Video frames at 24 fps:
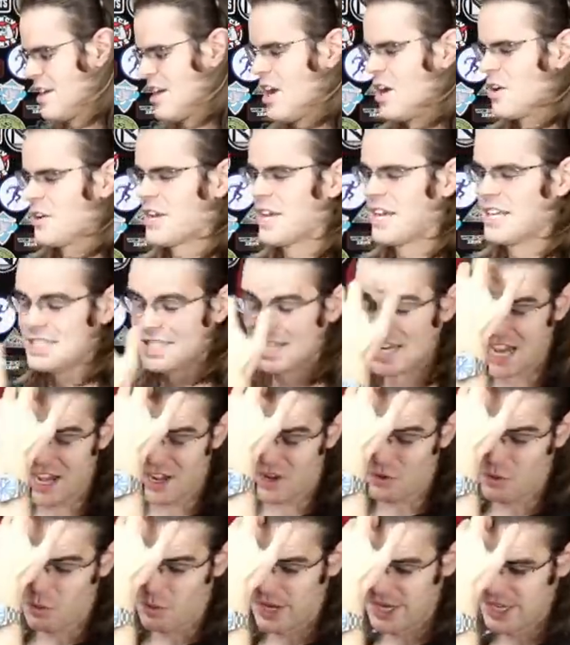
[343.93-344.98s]
okay, it's
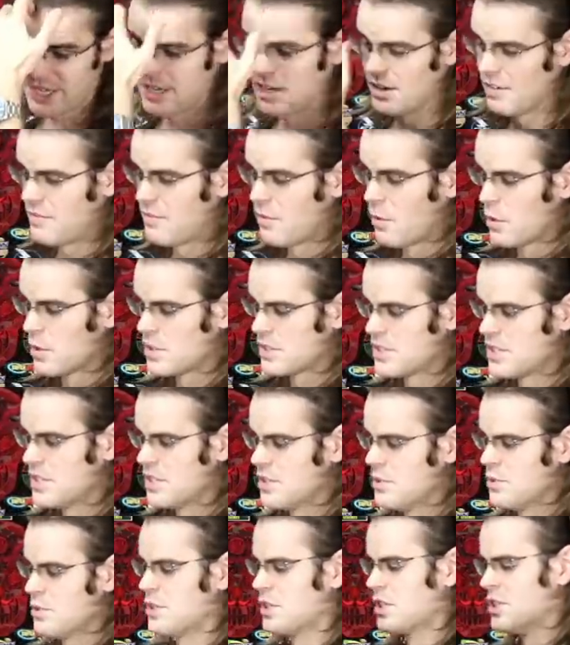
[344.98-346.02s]
not quite enough force
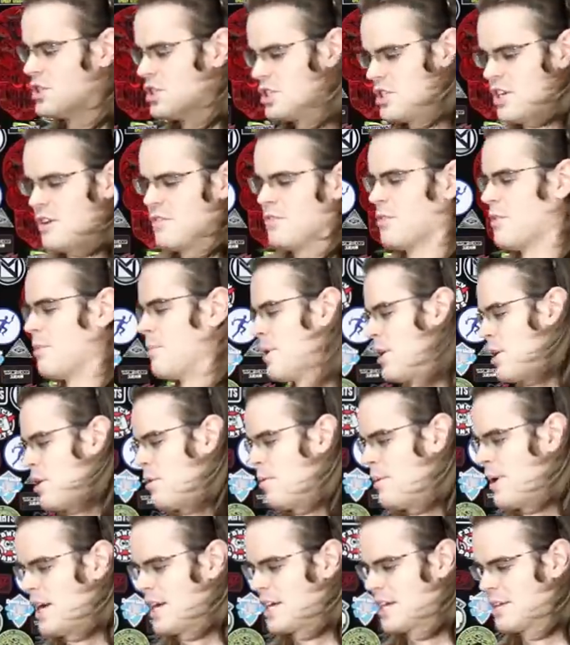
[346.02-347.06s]
that you can shove the
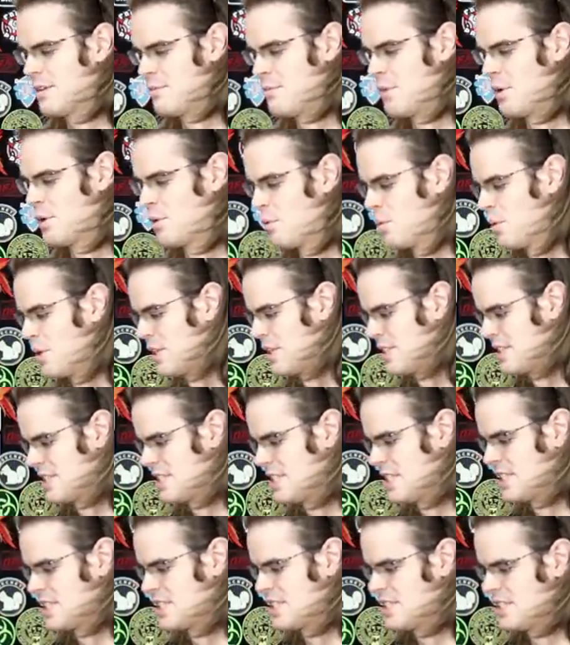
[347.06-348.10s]
barrel back in, but it will
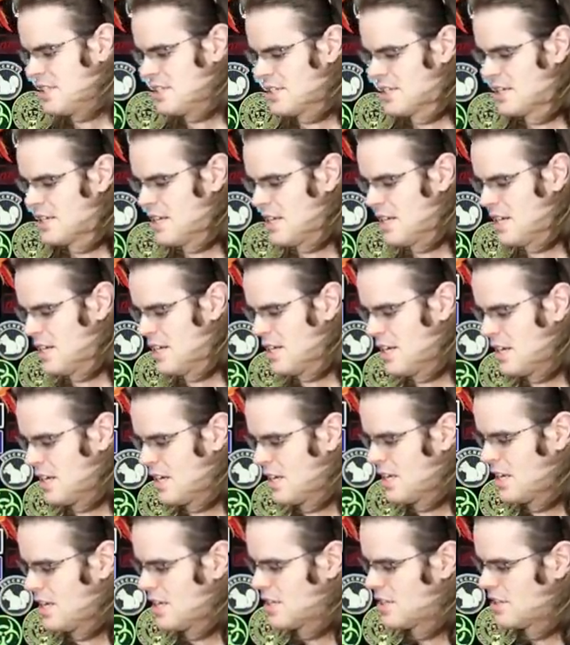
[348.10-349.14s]
assist your, uh,
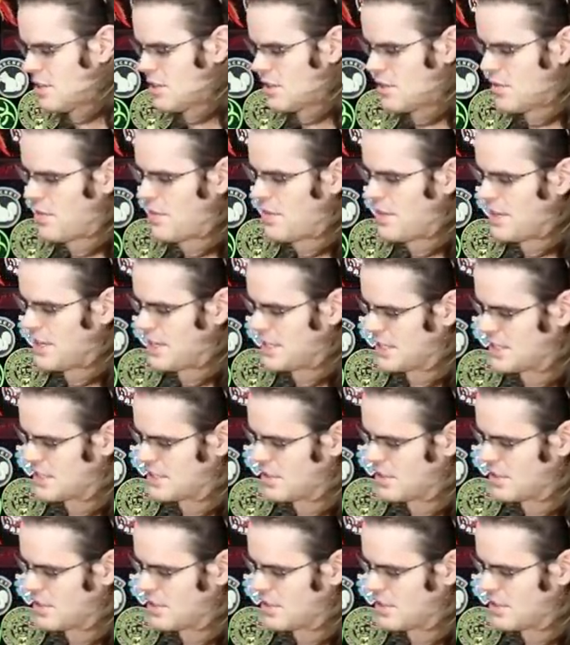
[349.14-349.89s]
your thing.